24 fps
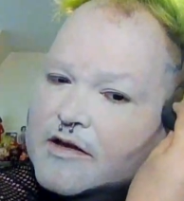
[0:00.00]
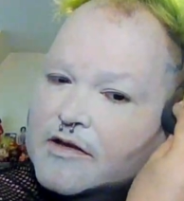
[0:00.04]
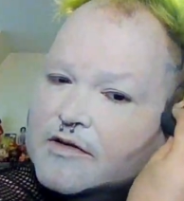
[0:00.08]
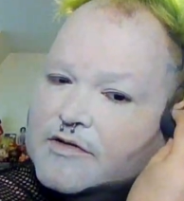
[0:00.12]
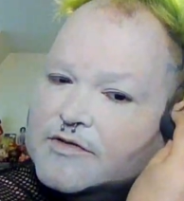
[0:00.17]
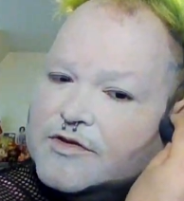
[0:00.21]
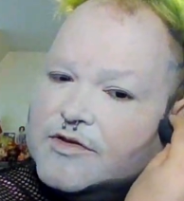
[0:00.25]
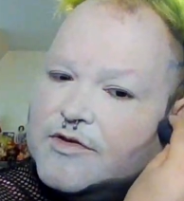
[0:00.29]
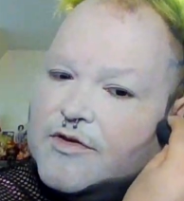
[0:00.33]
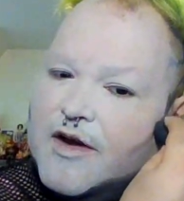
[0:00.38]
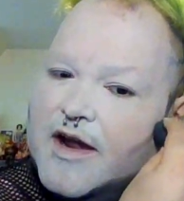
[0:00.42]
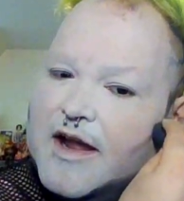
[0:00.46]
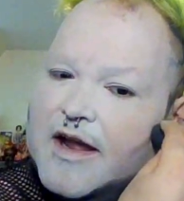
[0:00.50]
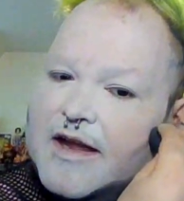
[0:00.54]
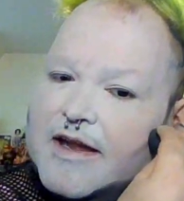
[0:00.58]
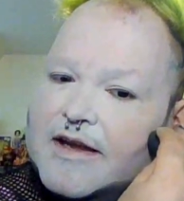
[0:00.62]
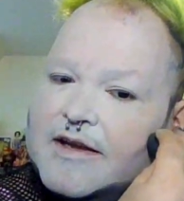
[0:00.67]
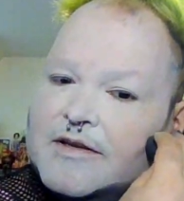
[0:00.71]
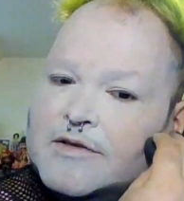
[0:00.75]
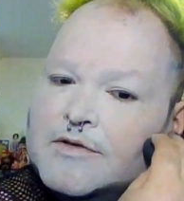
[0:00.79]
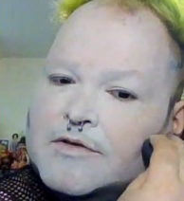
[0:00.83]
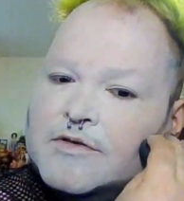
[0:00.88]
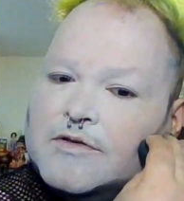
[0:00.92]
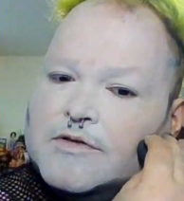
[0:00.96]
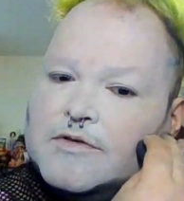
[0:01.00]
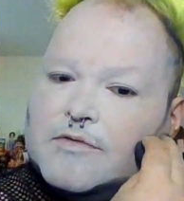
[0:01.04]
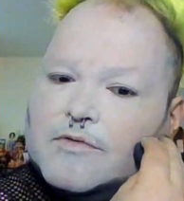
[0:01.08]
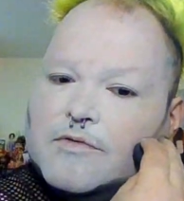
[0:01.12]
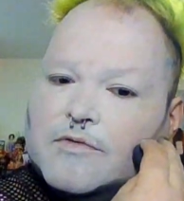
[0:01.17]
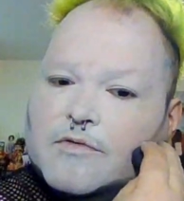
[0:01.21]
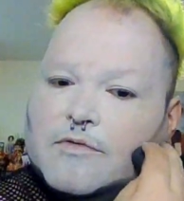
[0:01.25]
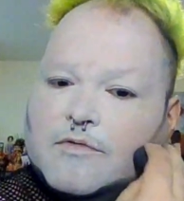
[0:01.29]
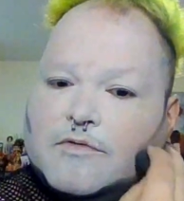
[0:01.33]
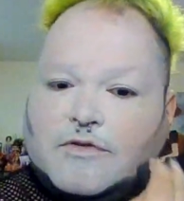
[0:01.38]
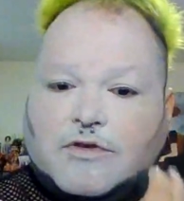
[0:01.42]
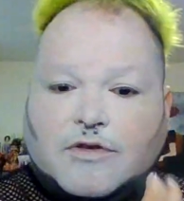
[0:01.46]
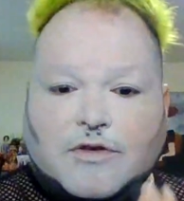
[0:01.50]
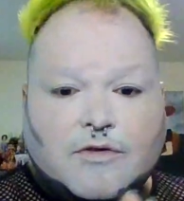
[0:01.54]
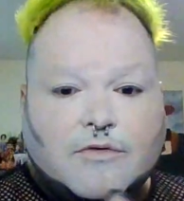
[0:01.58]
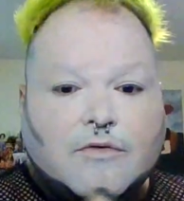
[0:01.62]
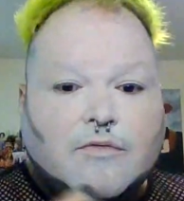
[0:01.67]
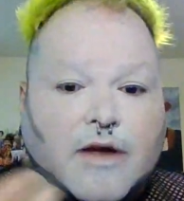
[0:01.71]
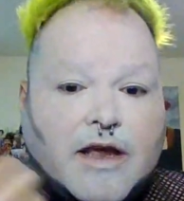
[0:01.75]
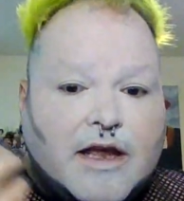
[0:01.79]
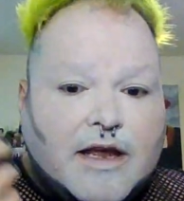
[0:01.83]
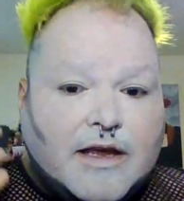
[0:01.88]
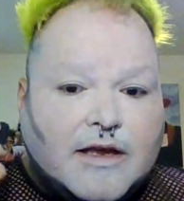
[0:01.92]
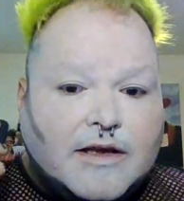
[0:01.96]
trained 2
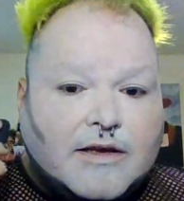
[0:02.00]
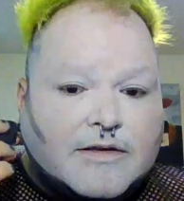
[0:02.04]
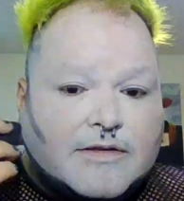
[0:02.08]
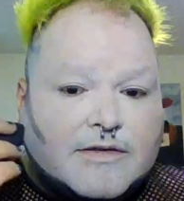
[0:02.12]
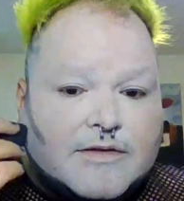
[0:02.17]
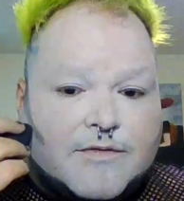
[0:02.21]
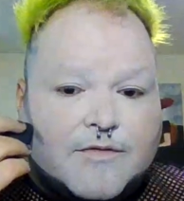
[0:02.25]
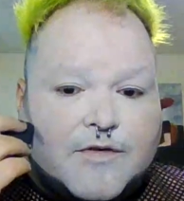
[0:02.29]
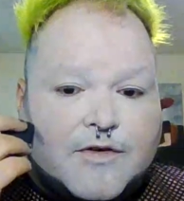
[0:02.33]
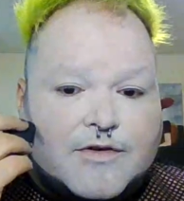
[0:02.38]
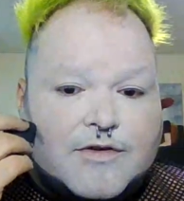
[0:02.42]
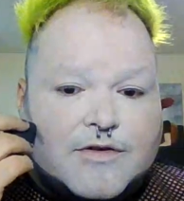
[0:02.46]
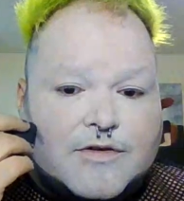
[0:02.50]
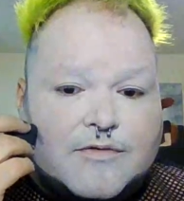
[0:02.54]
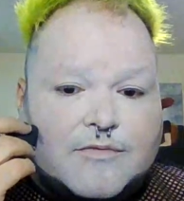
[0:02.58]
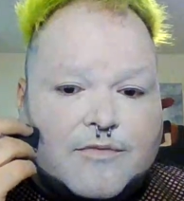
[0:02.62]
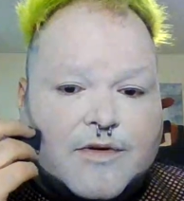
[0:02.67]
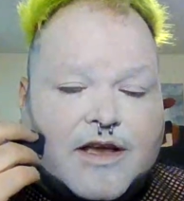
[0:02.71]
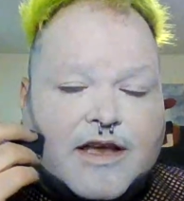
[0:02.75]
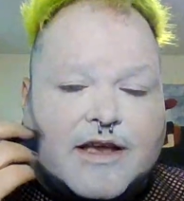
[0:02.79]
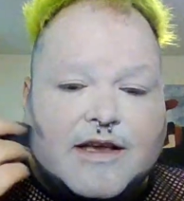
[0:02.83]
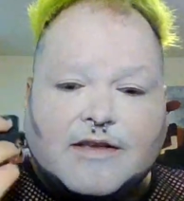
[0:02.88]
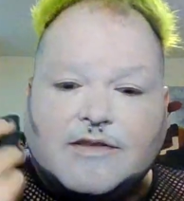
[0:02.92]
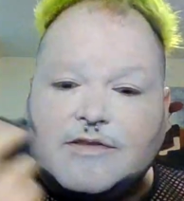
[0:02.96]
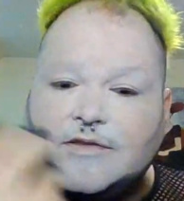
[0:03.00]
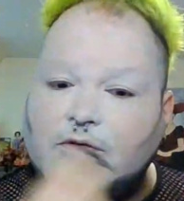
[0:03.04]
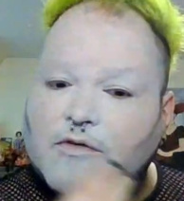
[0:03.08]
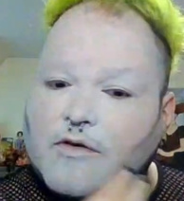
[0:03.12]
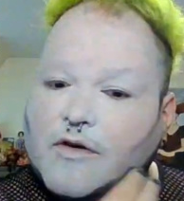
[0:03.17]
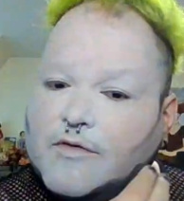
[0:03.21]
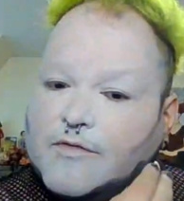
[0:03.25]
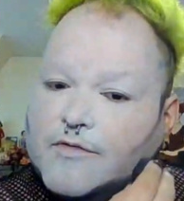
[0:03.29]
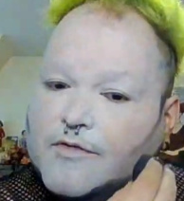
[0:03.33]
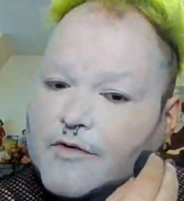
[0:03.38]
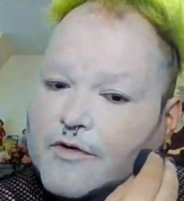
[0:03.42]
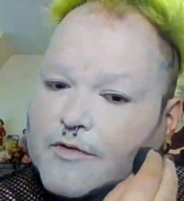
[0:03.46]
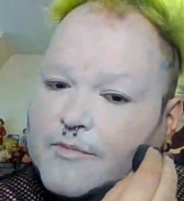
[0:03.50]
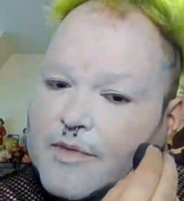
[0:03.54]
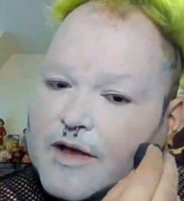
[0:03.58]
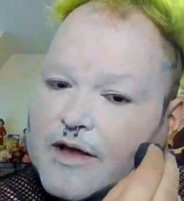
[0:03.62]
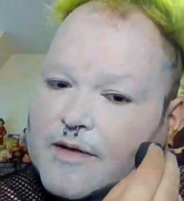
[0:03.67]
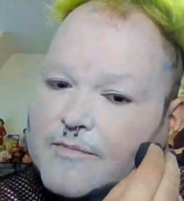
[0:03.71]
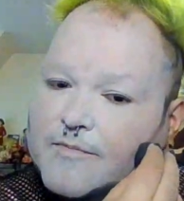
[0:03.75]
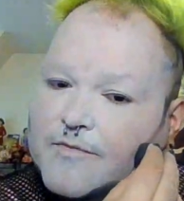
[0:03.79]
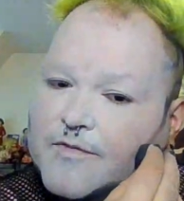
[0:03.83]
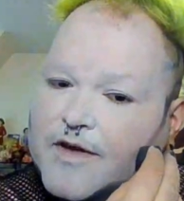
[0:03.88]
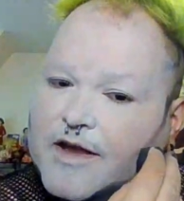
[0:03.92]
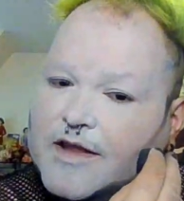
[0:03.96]
weeks for 2 weeks or a full
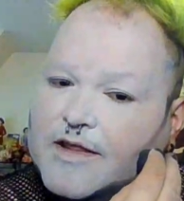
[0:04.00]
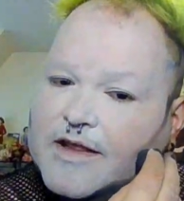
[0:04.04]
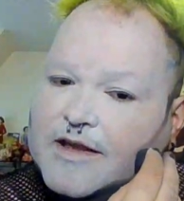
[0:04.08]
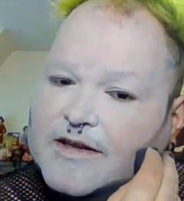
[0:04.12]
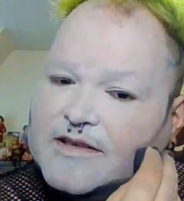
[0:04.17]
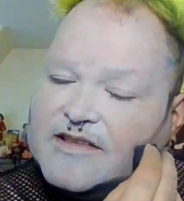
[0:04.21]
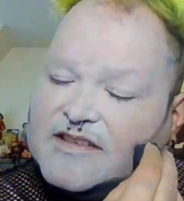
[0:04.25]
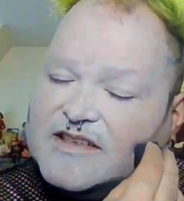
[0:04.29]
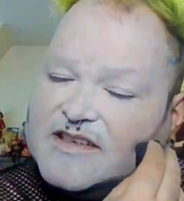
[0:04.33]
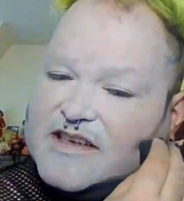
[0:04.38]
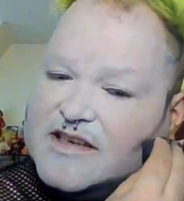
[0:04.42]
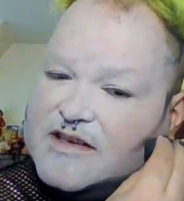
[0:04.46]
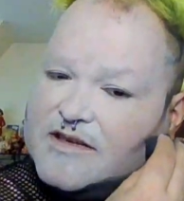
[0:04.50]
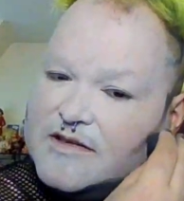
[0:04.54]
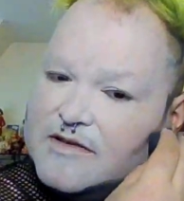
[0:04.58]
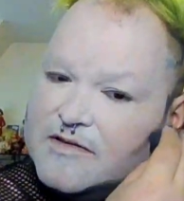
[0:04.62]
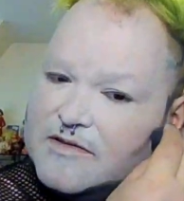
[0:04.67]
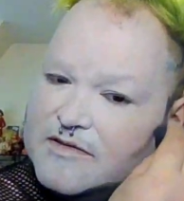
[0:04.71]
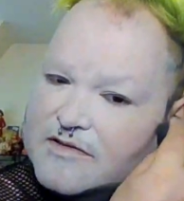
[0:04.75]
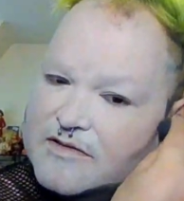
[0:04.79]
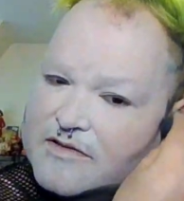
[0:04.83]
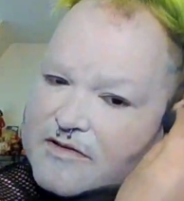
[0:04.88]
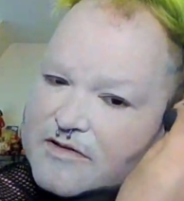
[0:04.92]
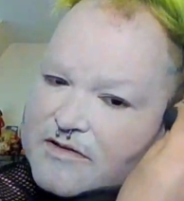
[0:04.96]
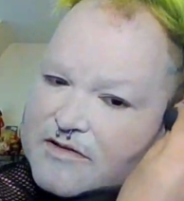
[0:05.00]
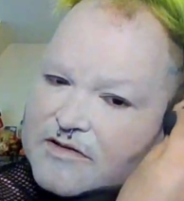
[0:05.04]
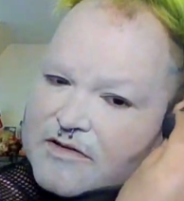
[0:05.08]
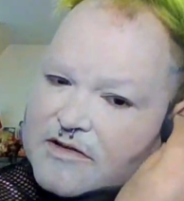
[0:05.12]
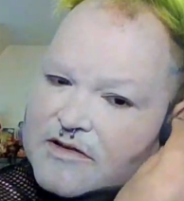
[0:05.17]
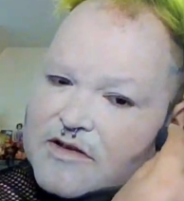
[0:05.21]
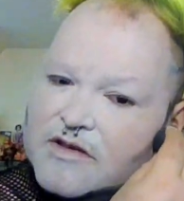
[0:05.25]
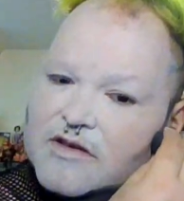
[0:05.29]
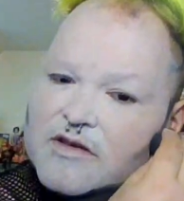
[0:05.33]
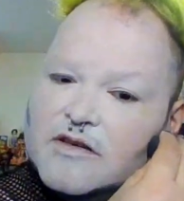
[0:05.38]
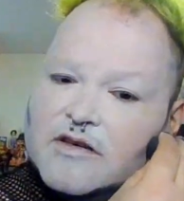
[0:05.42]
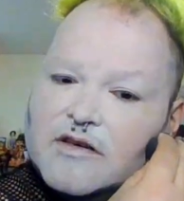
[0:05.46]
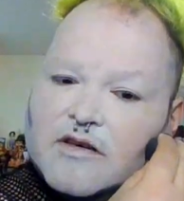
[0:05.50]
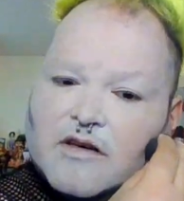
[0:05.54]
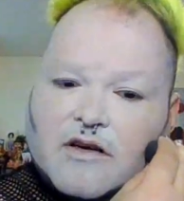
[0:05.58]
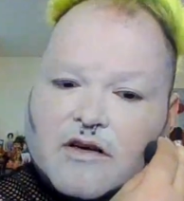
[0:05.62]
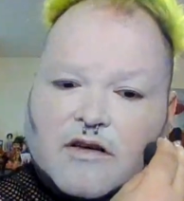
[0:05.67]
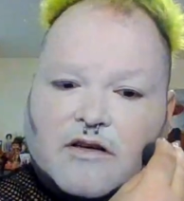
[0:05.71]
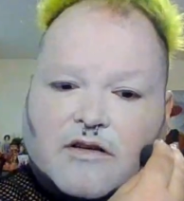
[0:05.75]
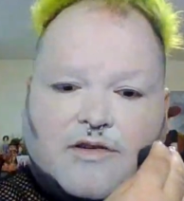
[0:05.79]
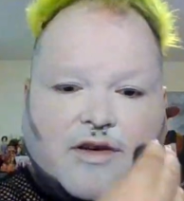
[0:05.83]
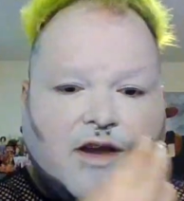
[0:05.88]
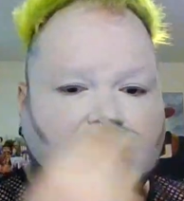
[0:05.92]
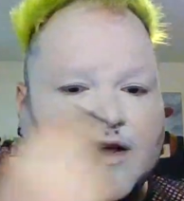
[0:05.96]
month, and they still
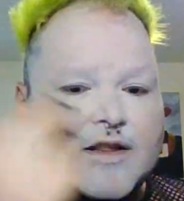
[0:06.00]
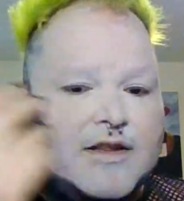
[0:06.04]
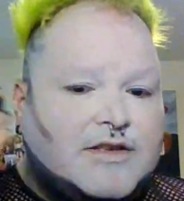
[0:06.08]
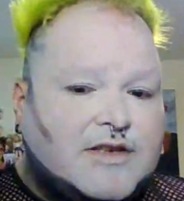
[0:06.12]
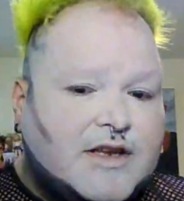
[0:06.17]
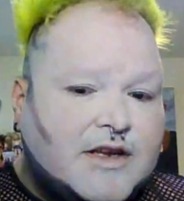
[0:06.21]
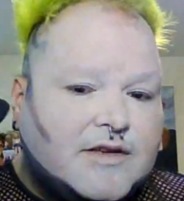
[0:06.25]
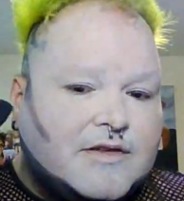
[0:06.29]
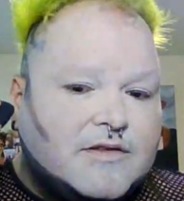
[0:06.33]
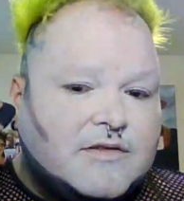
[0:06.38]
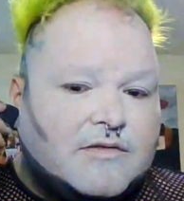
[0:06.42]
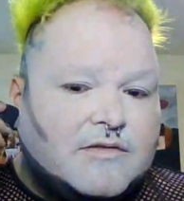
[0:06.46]
negligent.